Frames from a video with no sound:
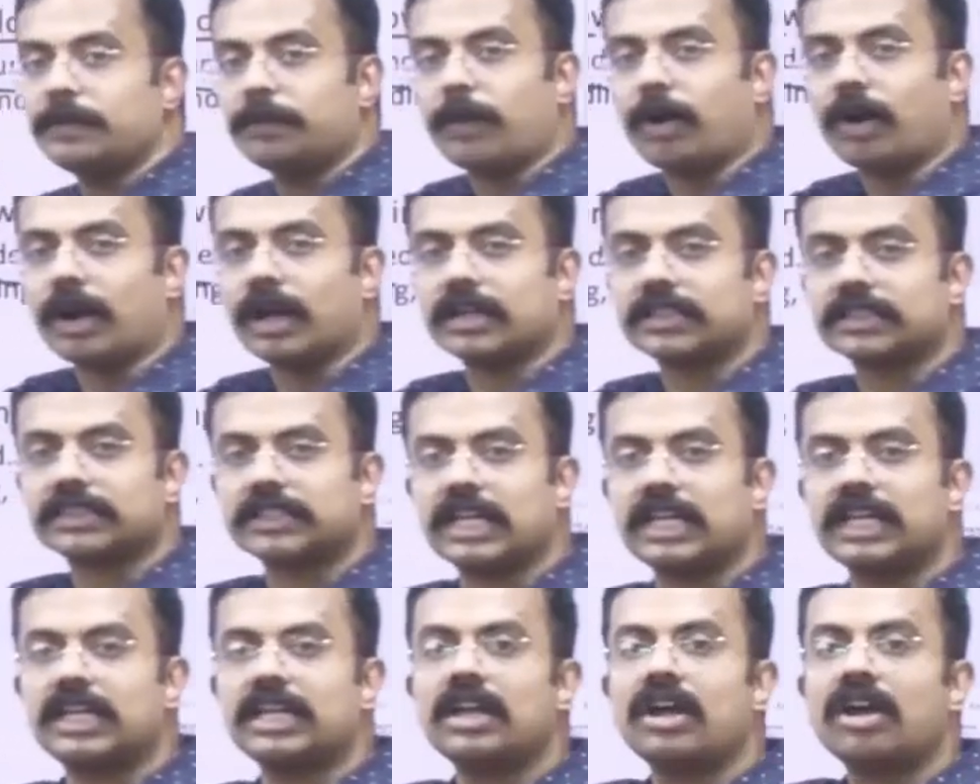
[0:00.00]
in
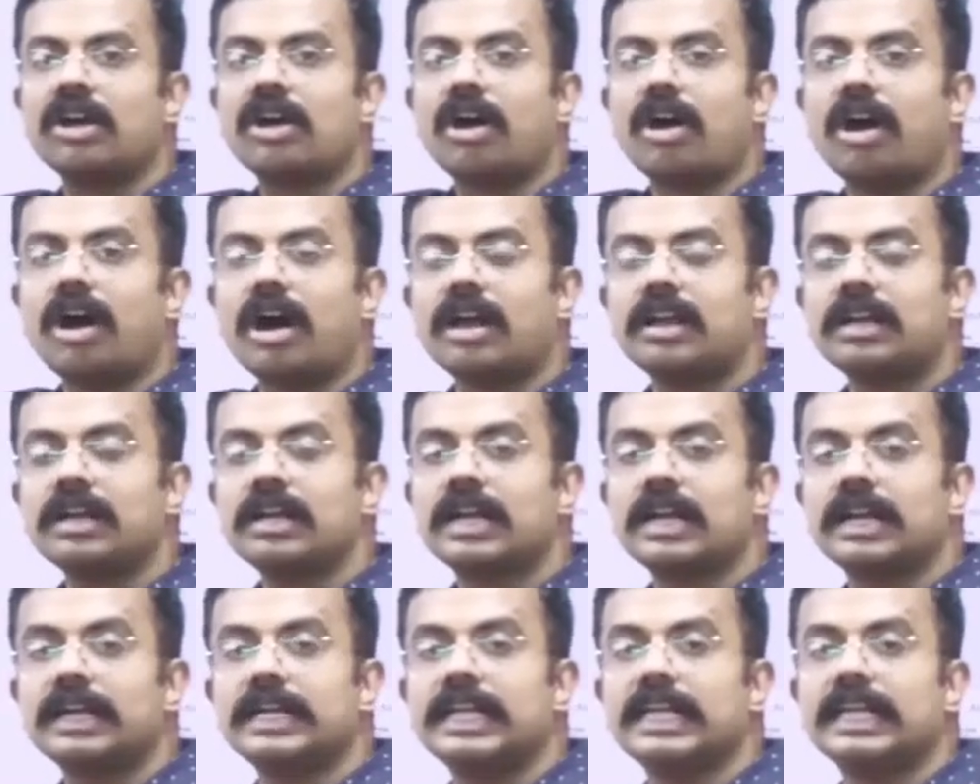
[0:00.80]
production or
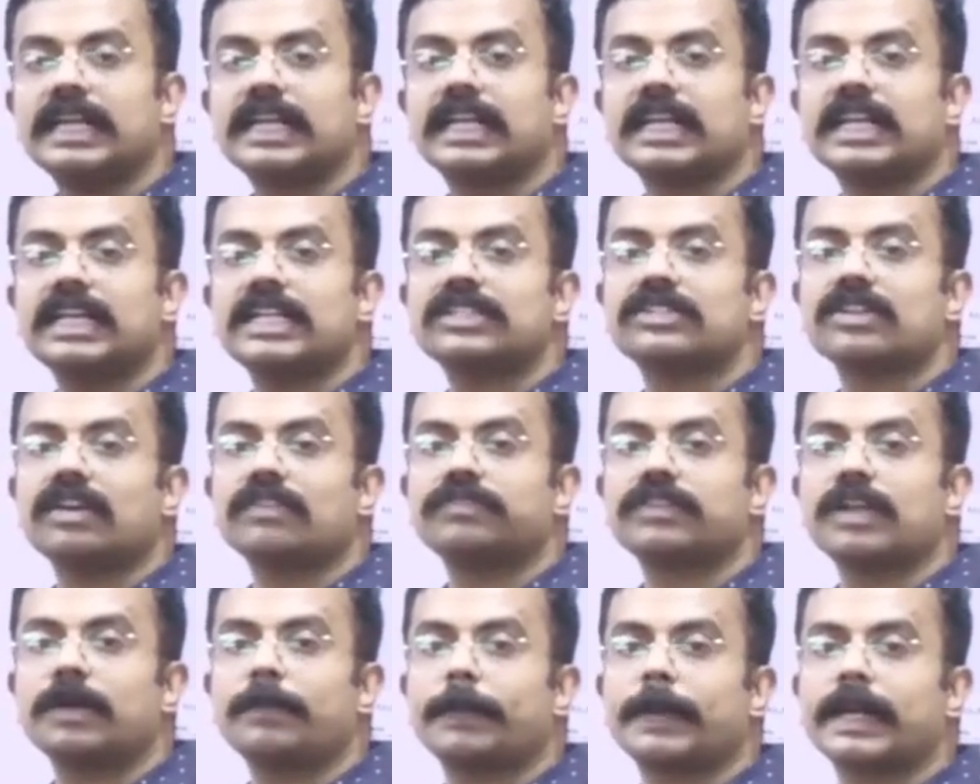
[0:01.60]
decrease
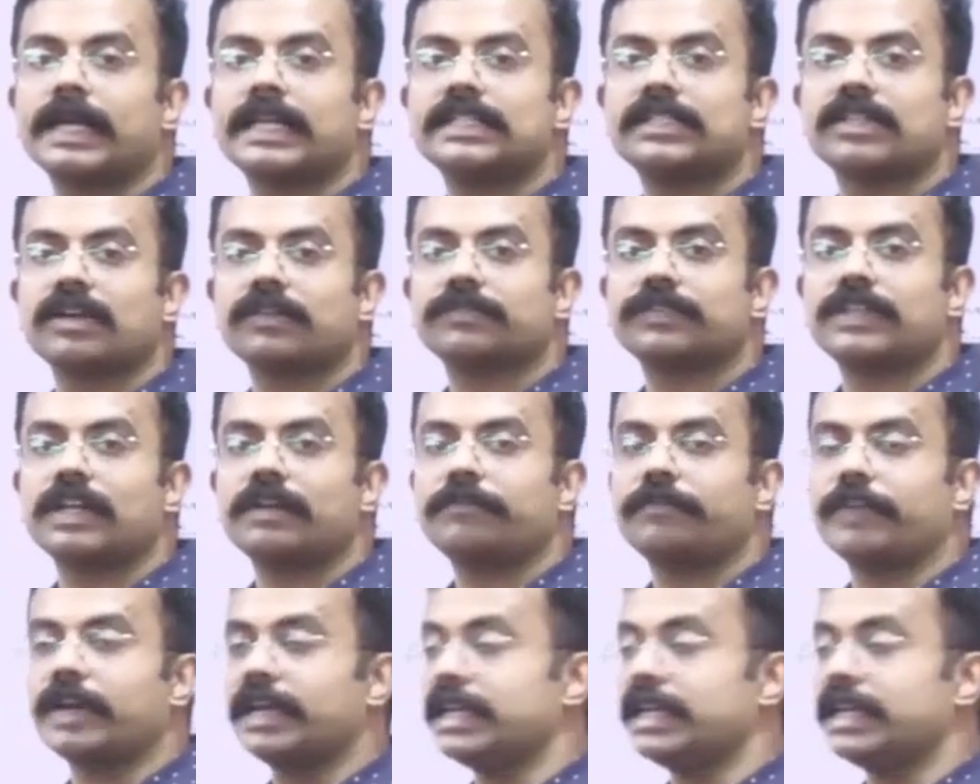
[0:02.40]
of the price of the